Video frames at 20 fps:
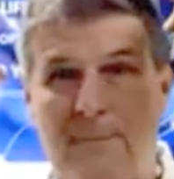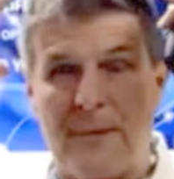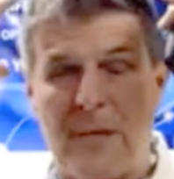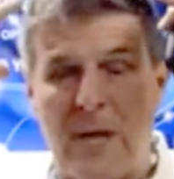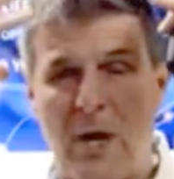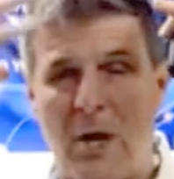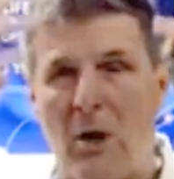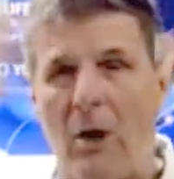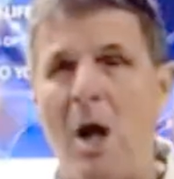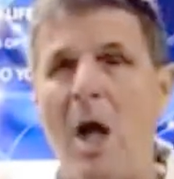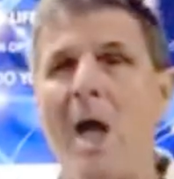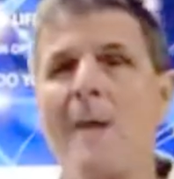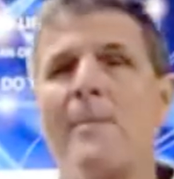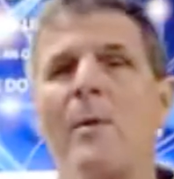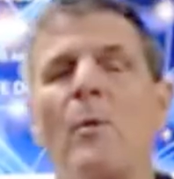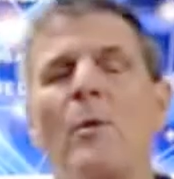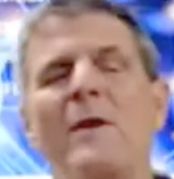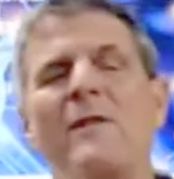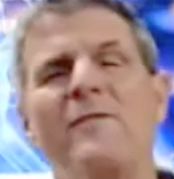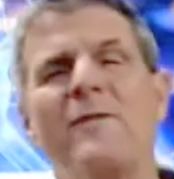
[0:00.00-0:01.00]
here,
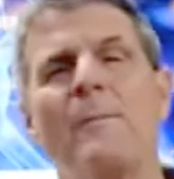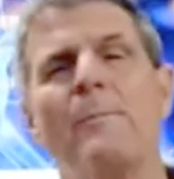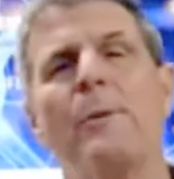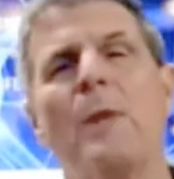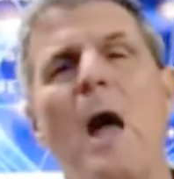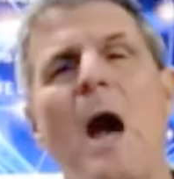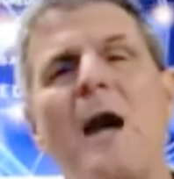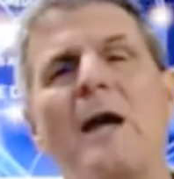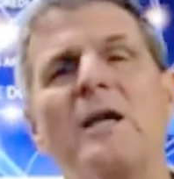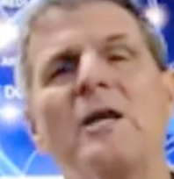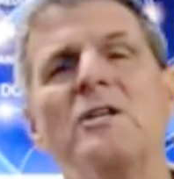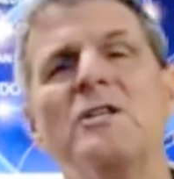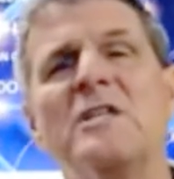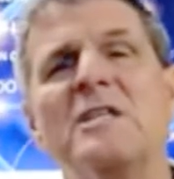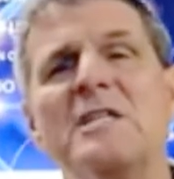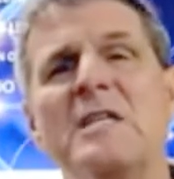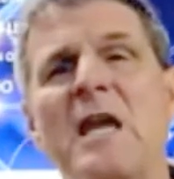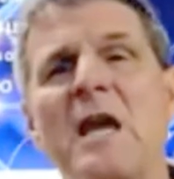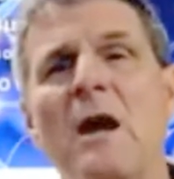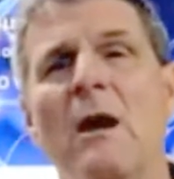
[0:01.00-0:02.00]
but what if a blockage
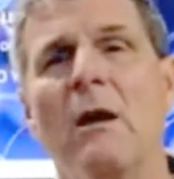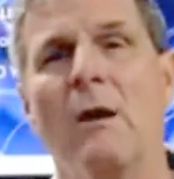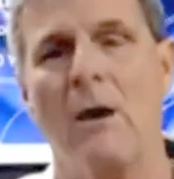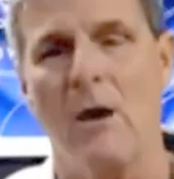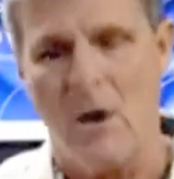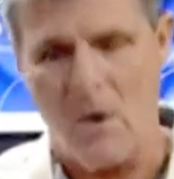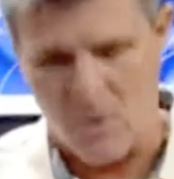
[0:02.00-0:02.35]
is here,